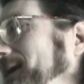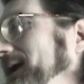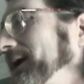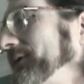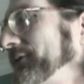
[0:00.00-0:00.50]
And
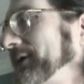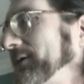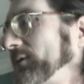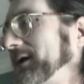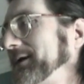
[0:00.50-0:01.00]
I
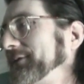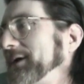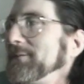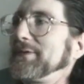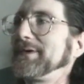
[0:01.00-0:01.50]
understand why, because
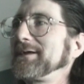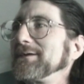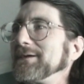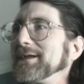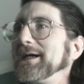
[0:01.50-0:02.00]
I don't
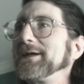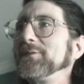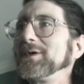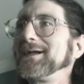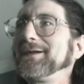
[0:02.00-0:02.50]
particularly like
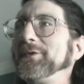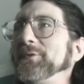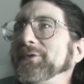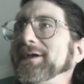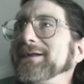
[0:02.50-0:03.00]
it when I
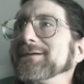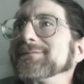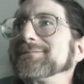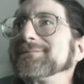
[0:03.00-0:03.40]
lose either.